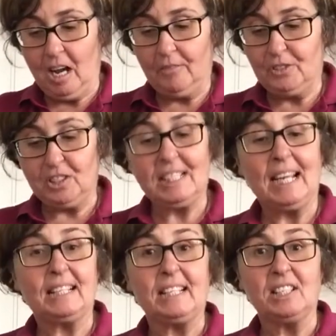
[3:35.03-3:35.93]
I've just
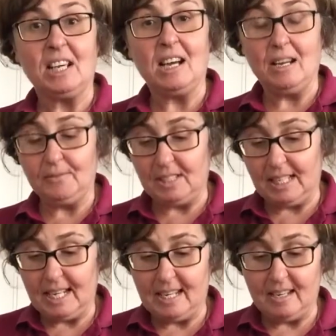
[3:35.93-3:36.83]
cut it into halves
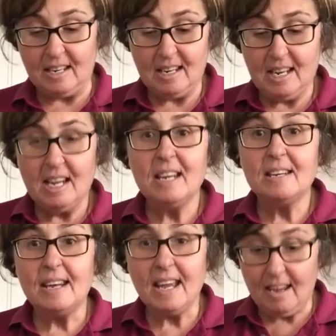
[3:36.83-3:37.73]
again.
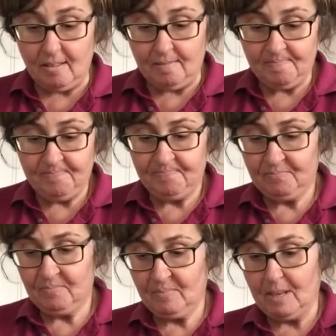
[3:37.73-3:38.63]
Now,
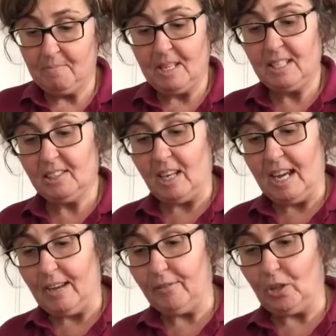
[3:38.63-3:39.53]
that means I
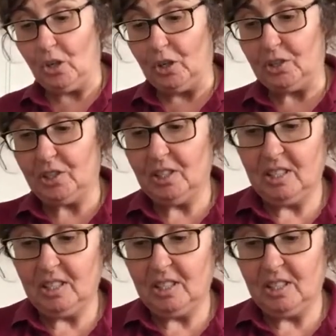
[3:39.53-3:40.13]
have got